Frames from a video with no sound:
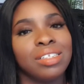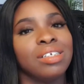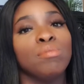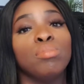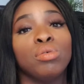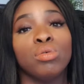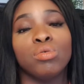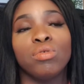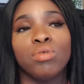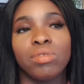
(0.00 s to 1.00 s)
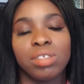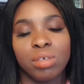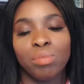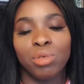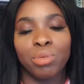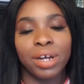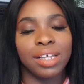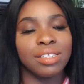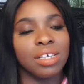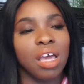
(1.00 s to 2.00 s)
simple the Simple
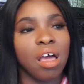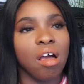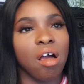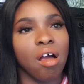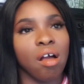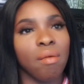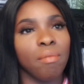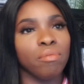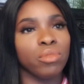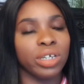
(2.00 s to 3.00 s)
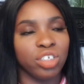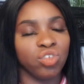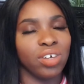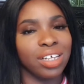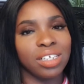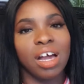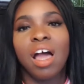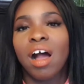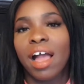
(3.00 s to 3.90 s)
brand um, moisturizer.